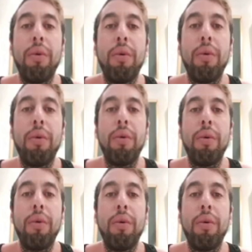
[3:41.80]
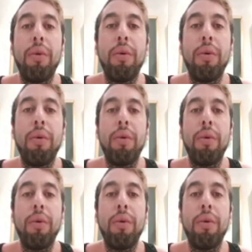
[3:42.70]

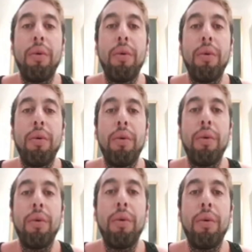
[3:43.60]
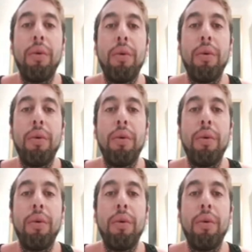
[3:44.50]
(not speaking)